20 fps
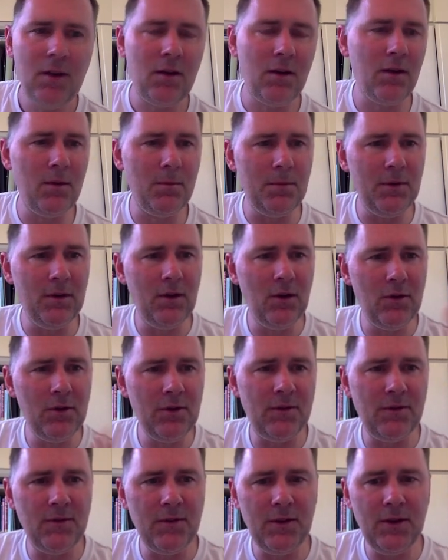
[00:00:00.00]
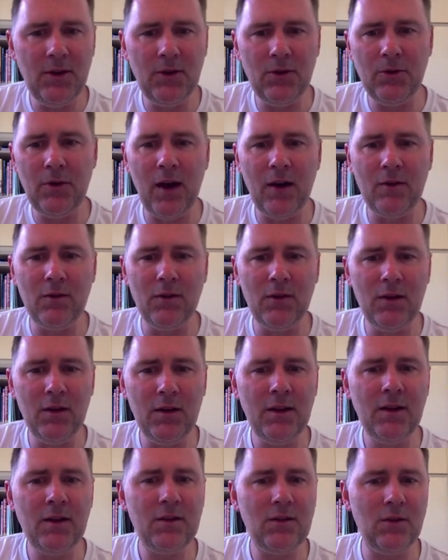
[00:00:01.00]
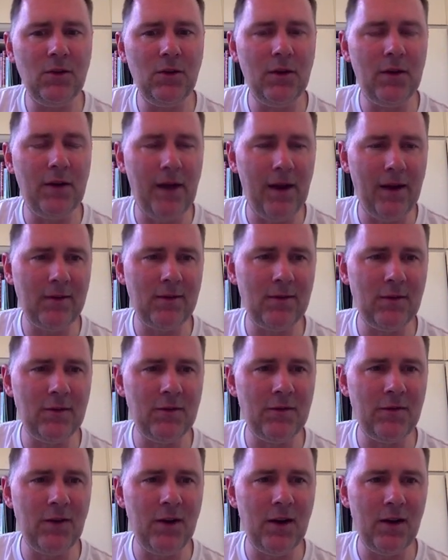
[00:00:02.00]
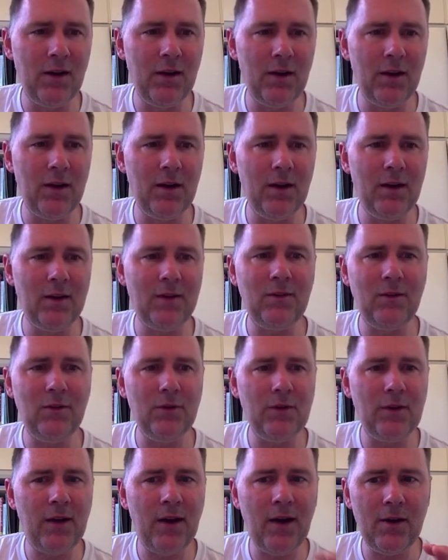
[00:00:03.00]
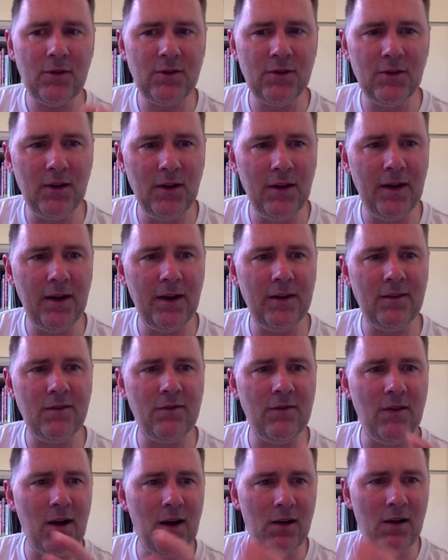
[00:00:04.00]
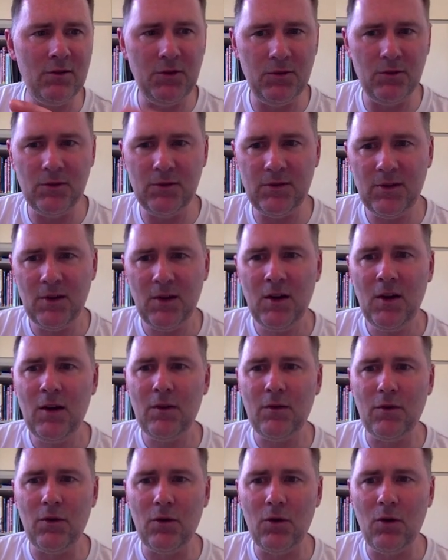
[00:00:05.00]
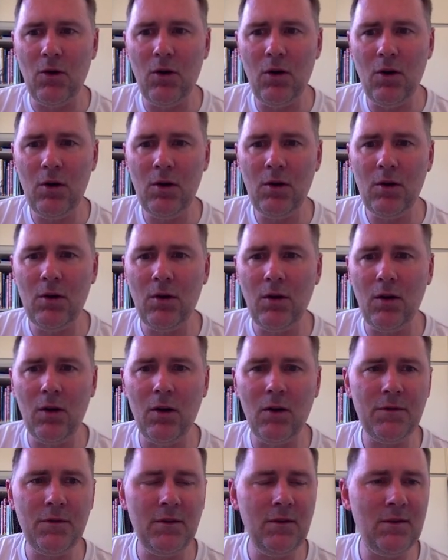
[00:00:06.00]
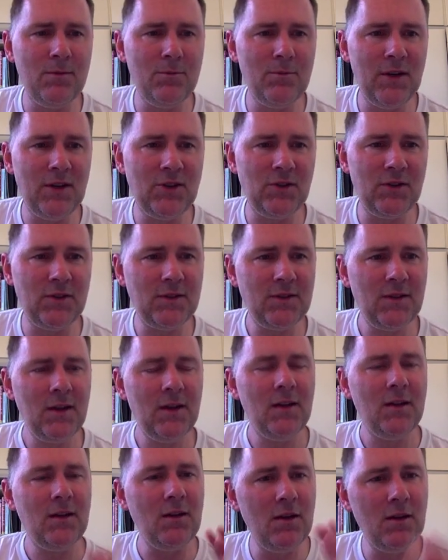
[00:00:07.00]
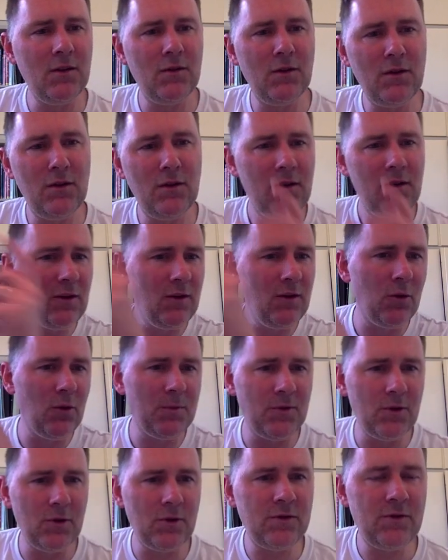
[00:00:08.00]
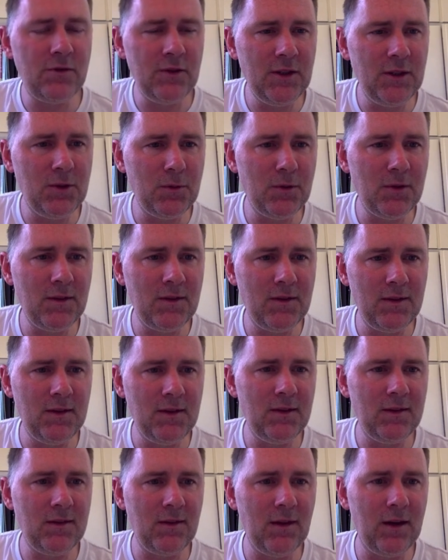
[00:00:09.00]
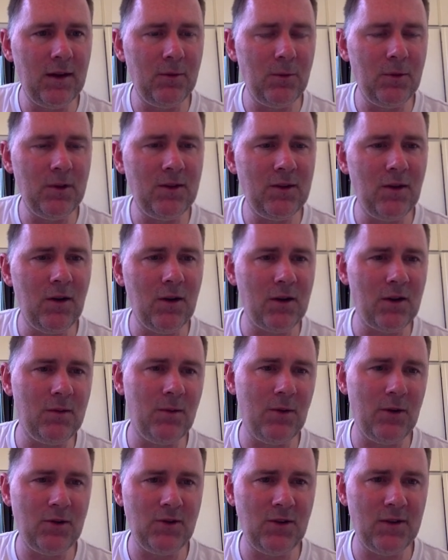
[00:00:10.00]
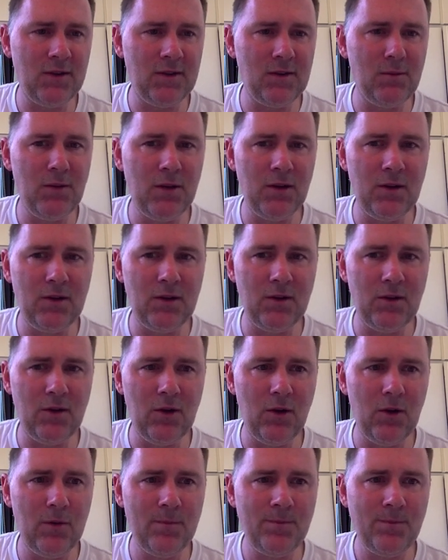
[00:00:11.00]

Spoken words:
Below this video, you have a link to an Excel file that lets you calculate values for all of these measures given the observed frequencies that we talked about just a minute ago.